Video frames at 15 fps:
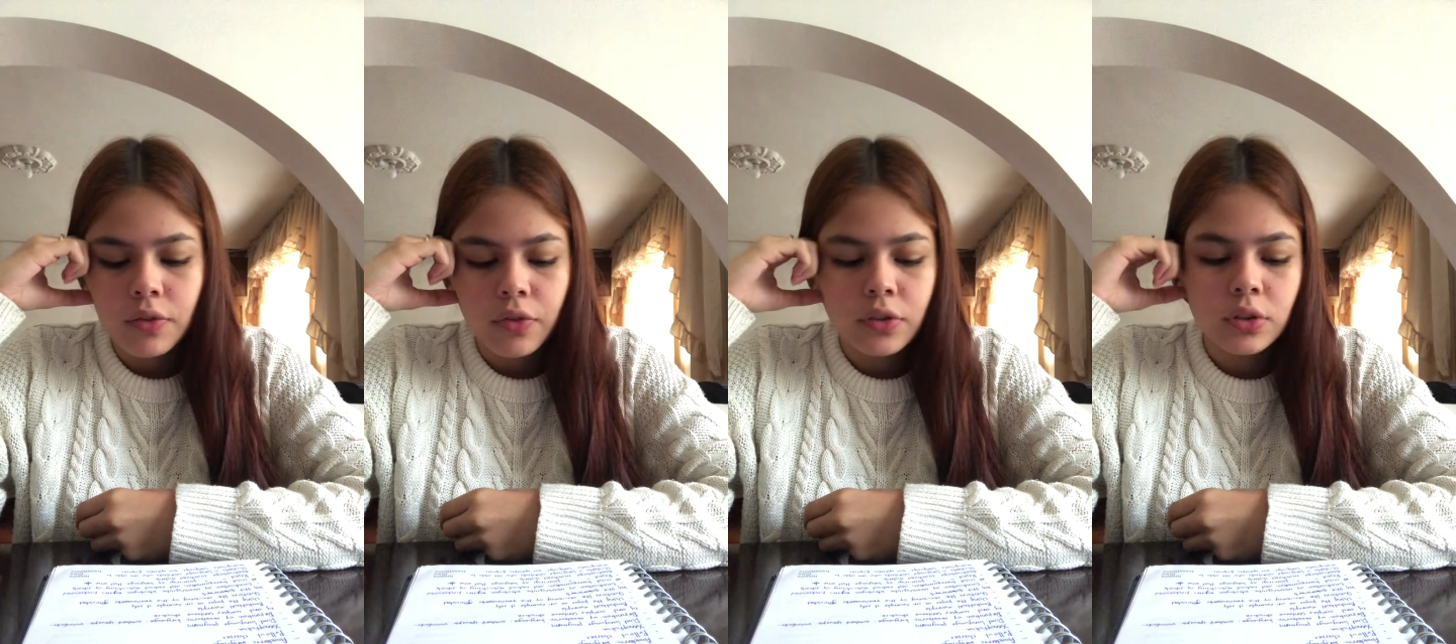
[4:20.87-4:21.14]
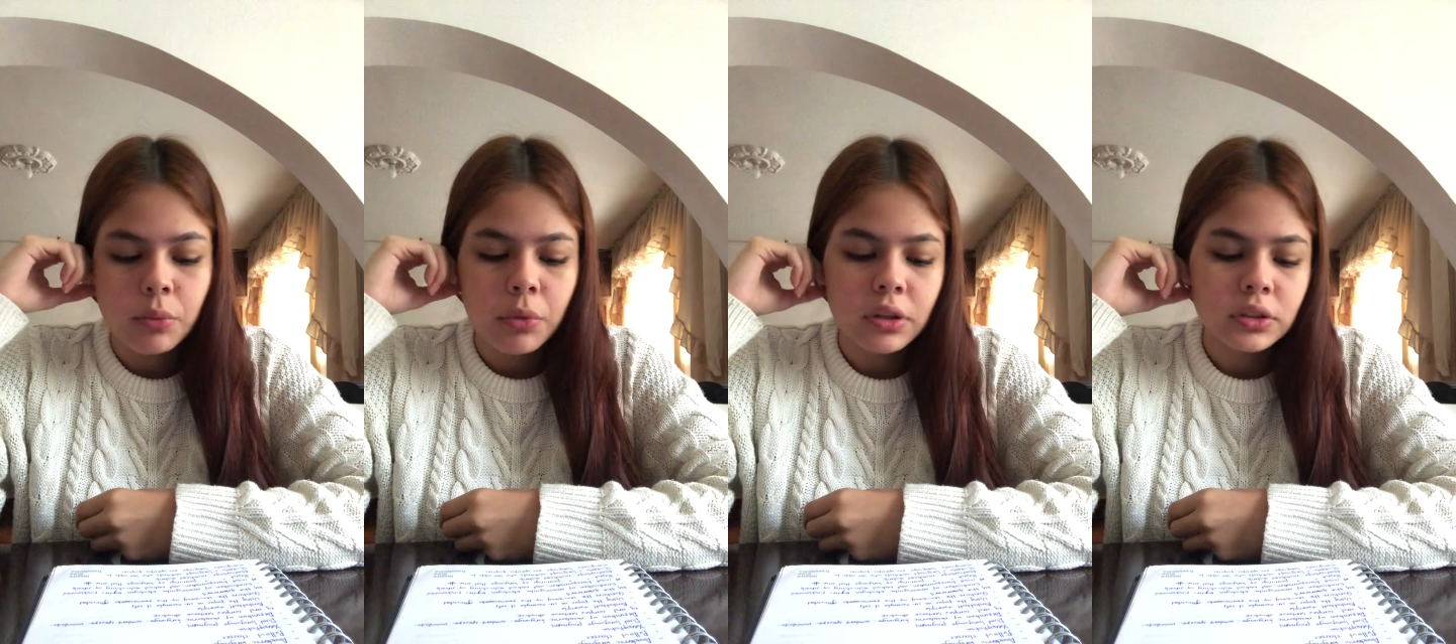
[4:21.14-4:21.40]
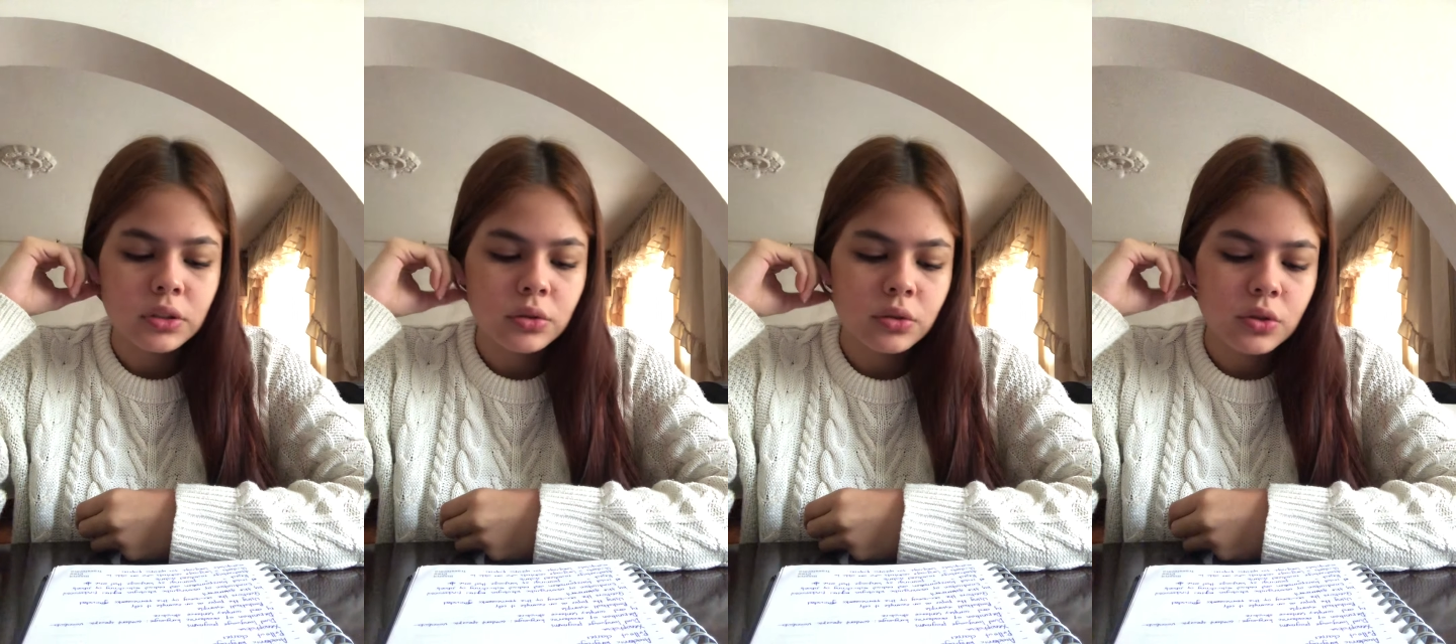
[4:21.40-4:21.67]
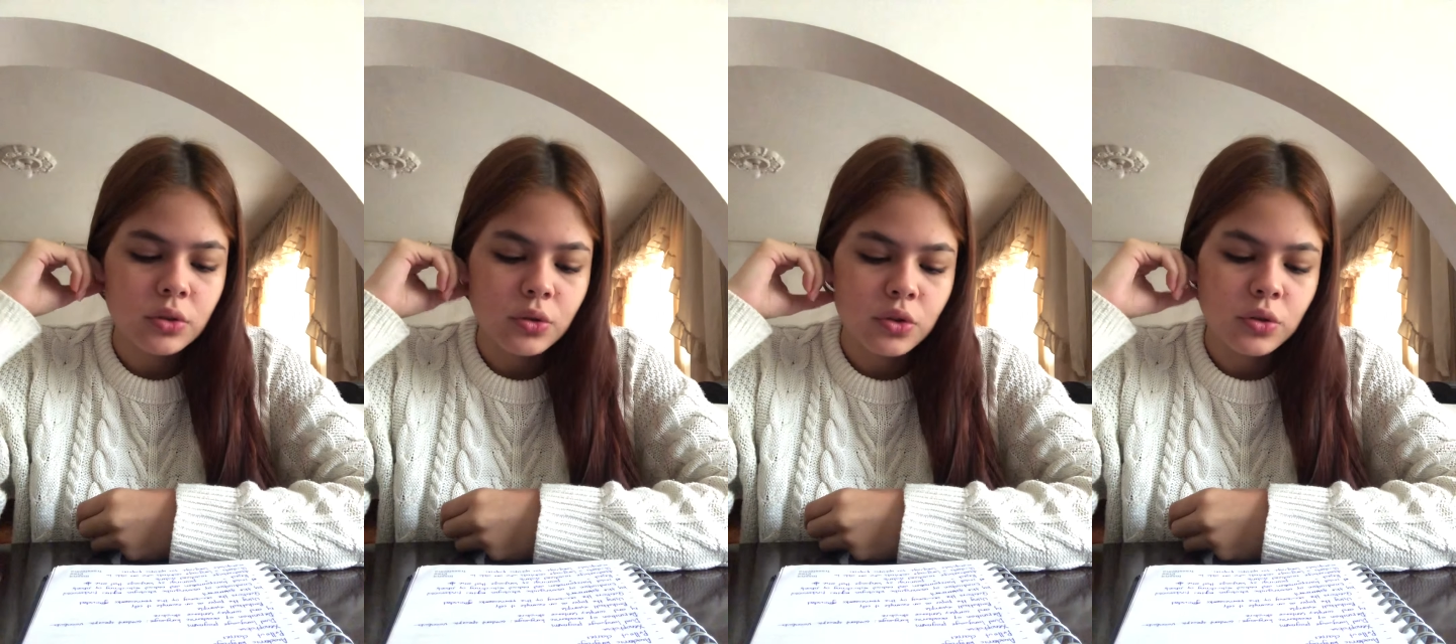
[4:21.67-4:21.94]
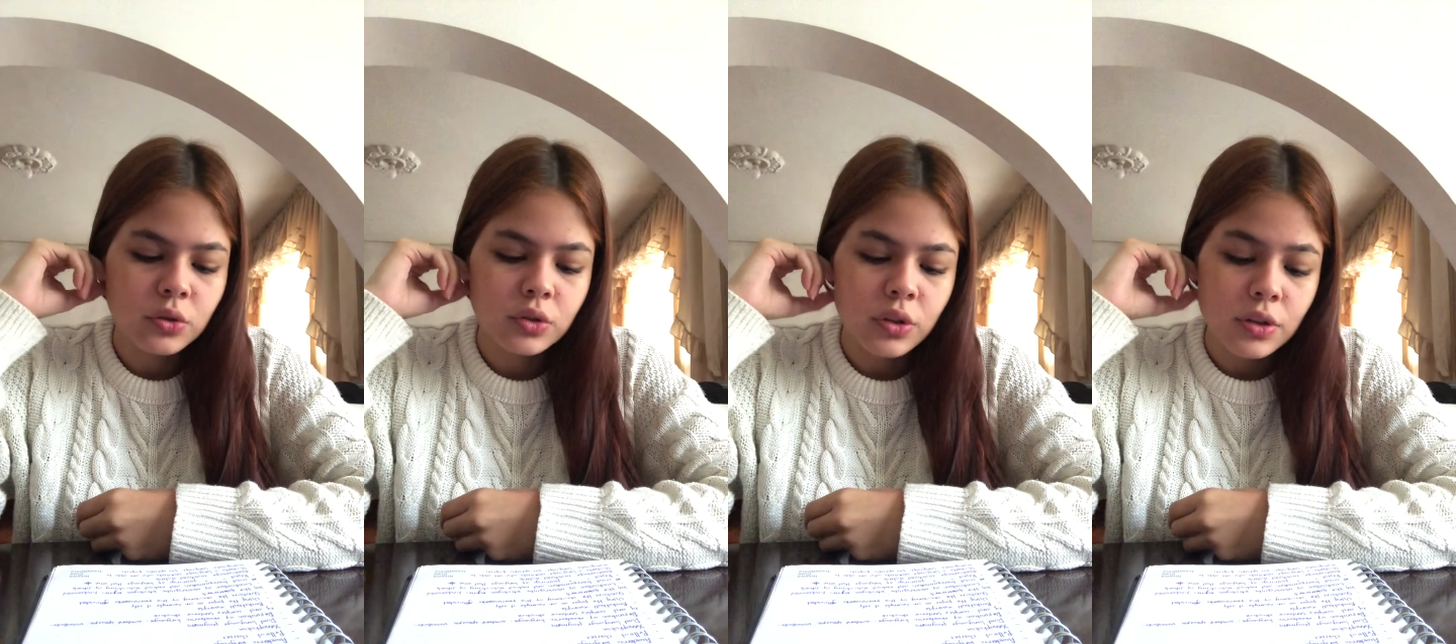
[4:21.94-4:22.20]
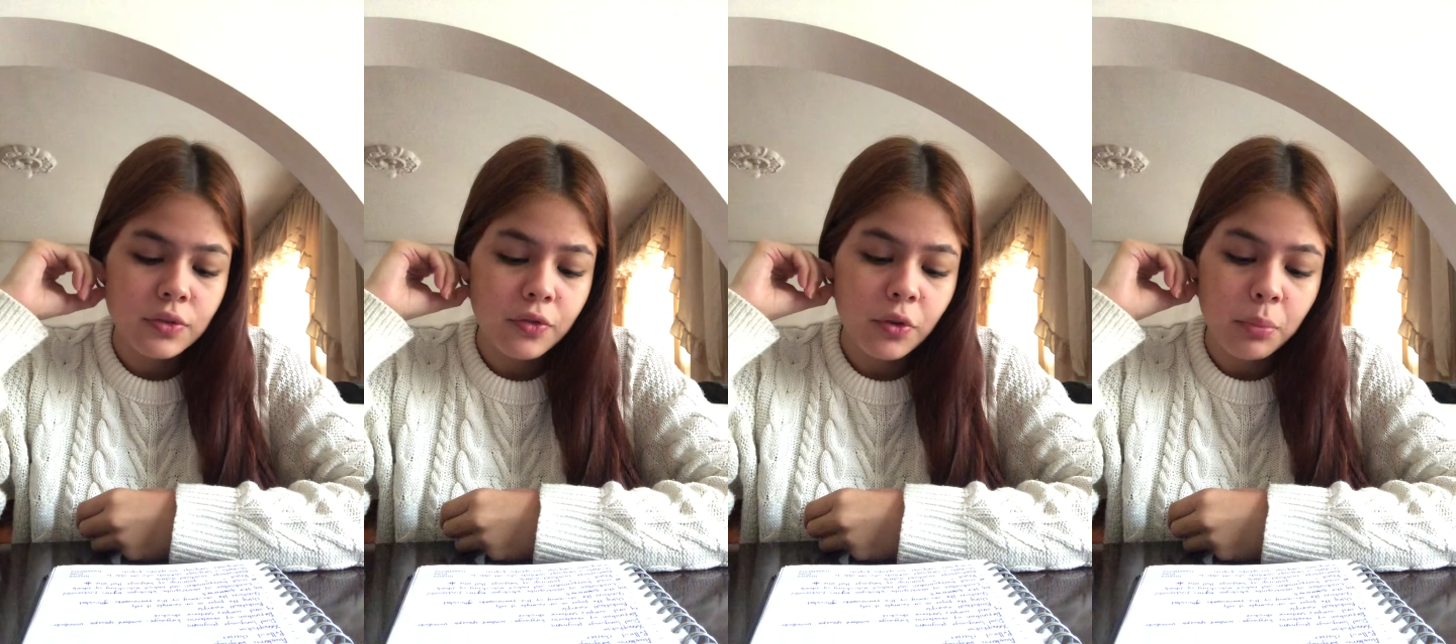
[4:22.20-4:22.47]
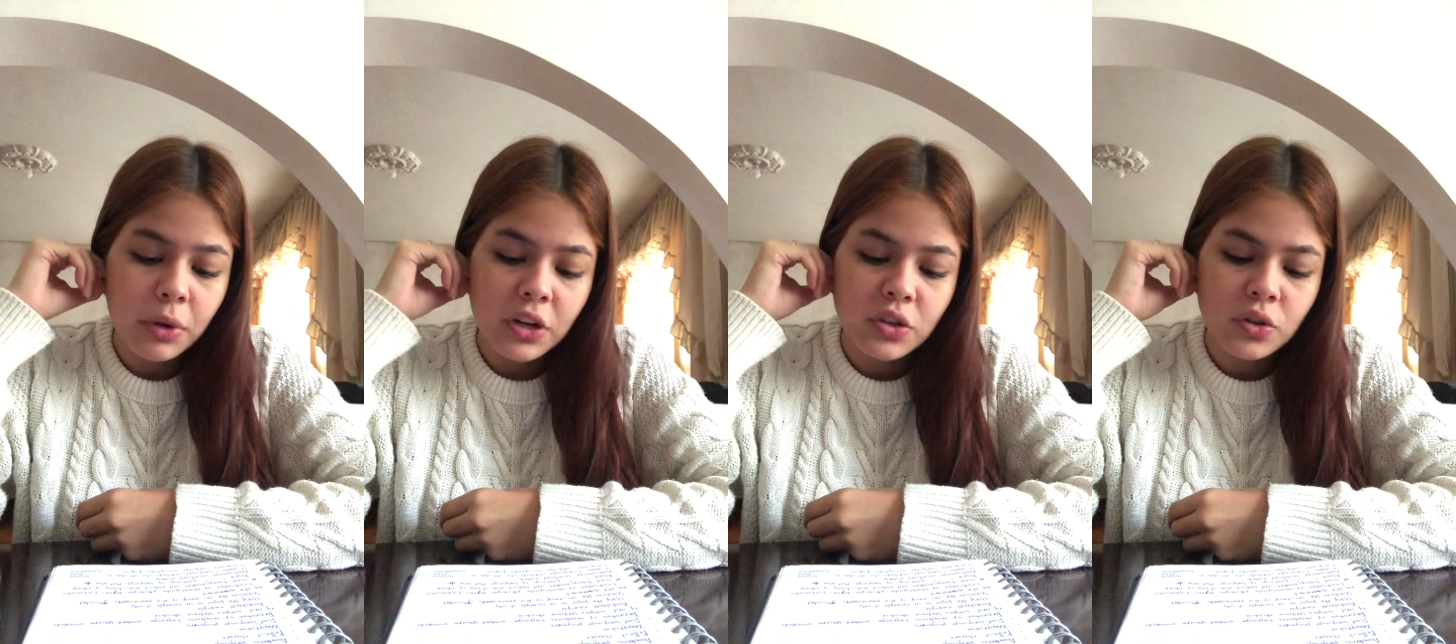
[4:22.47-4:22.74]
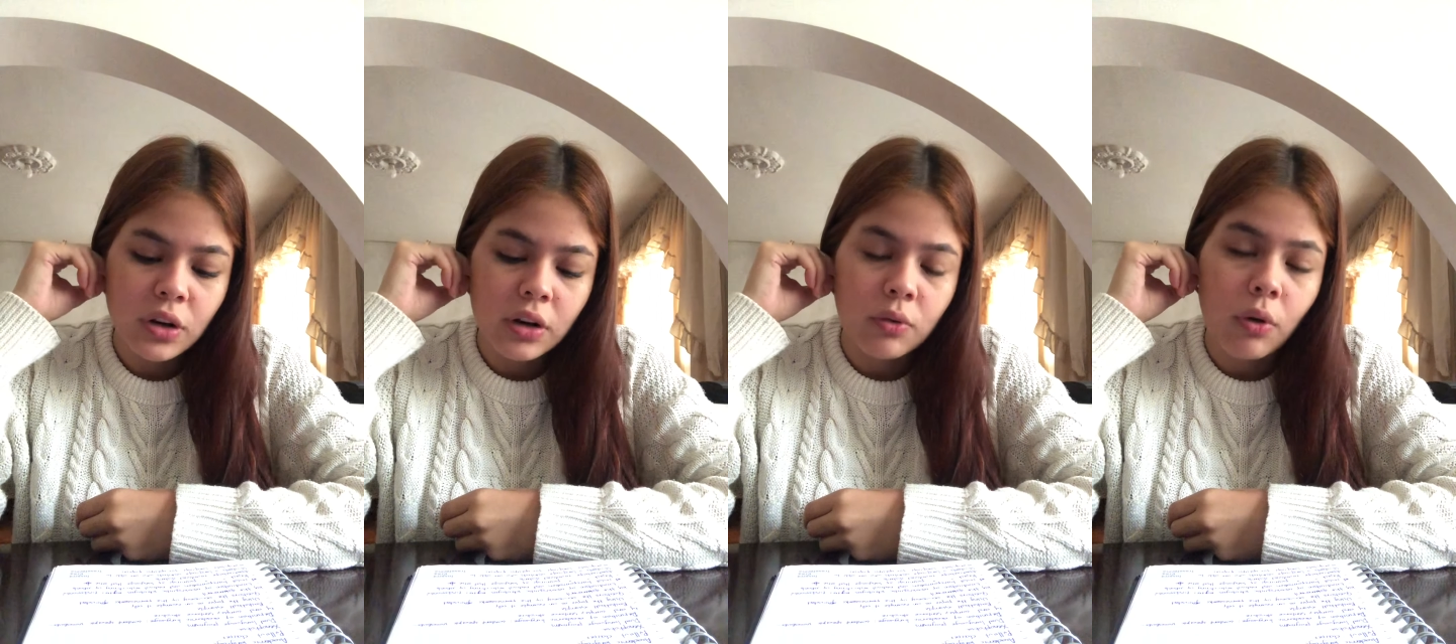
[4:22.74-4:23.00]
fundamental social
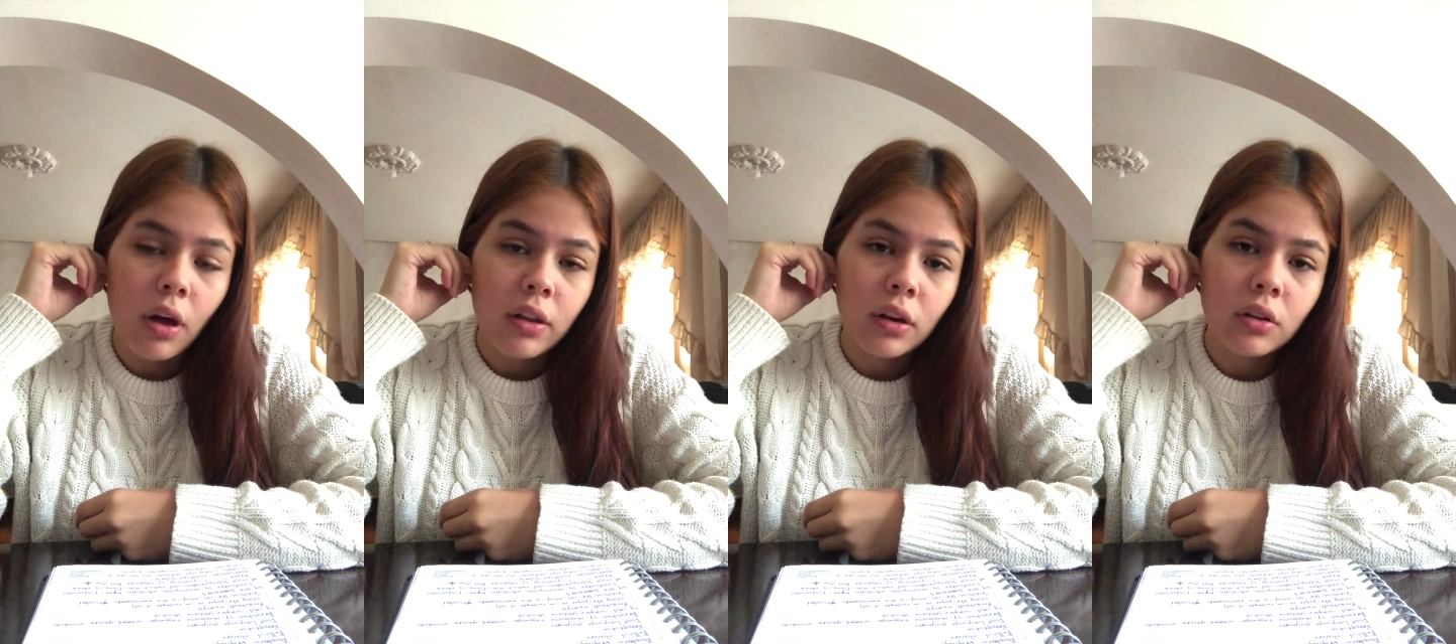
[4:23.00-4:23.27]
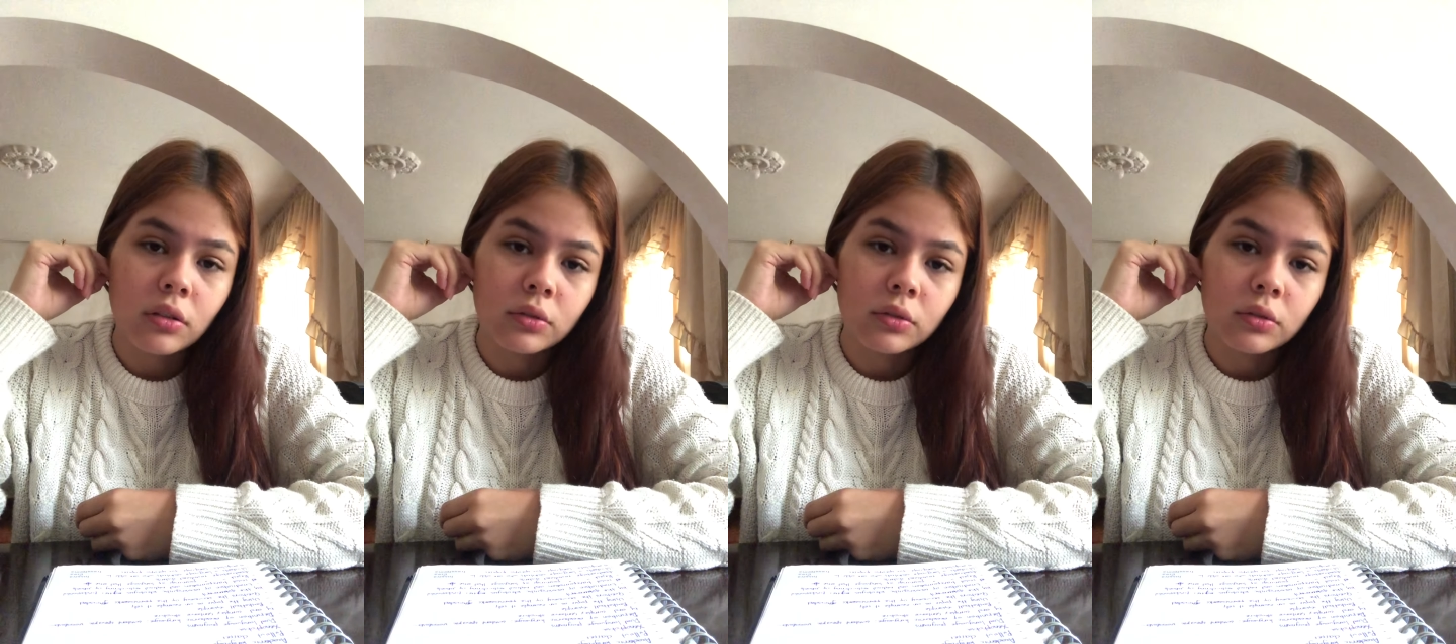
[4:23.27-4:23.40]
transformation and radical